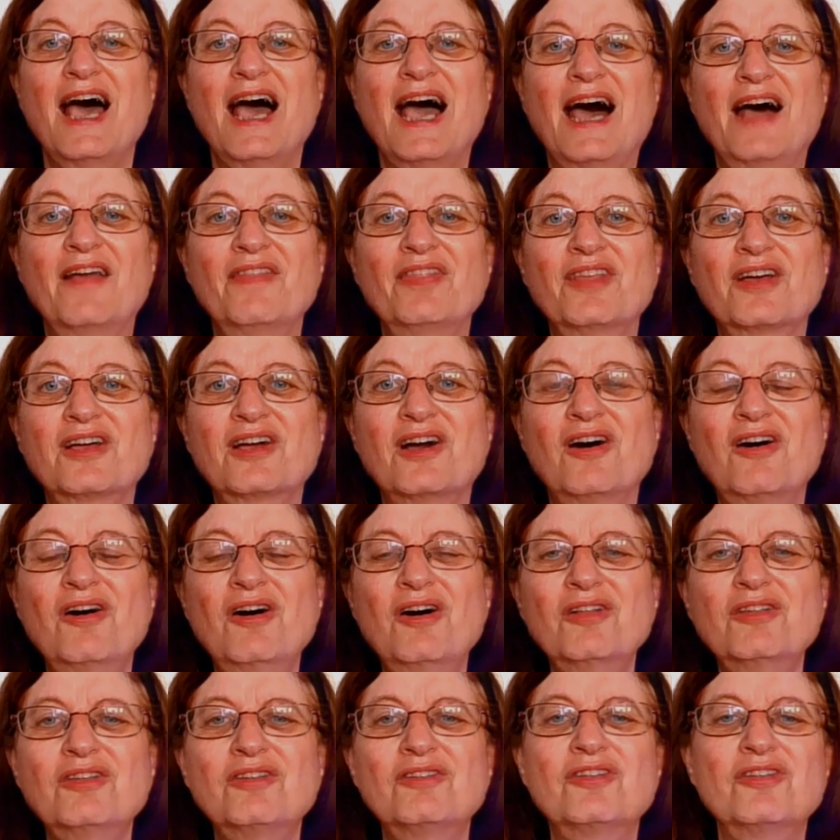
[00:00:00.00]
And the
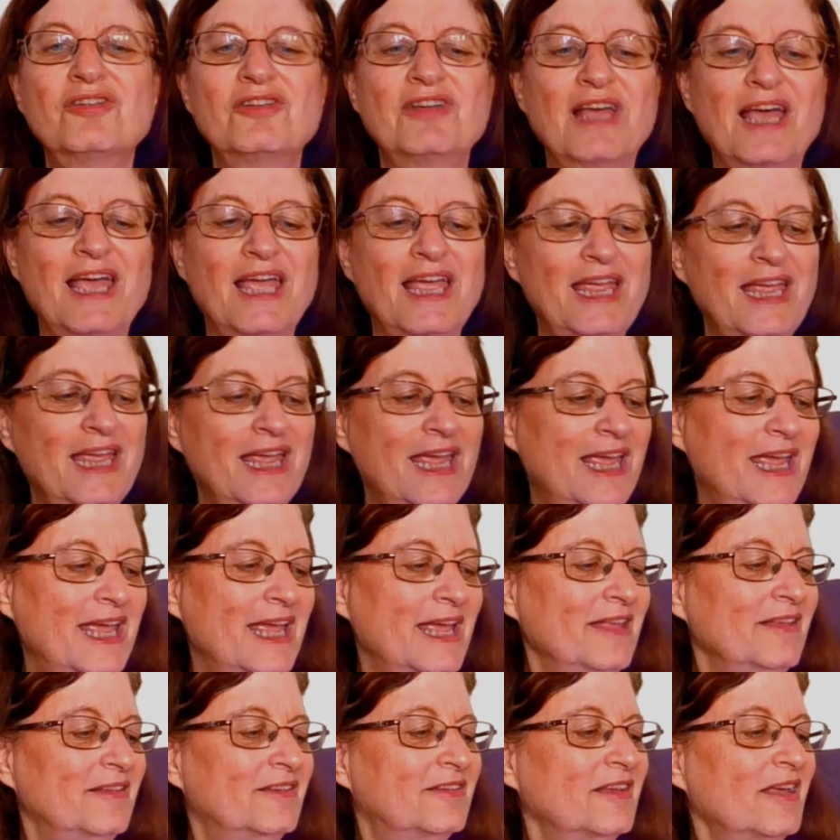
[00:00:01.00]
card today
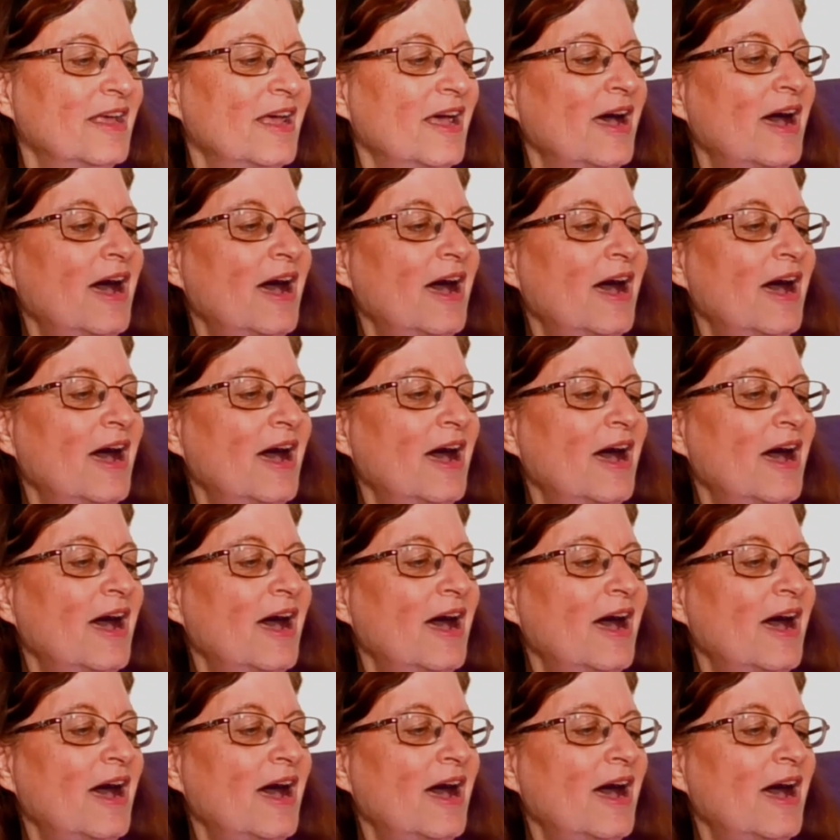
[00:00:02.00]
is,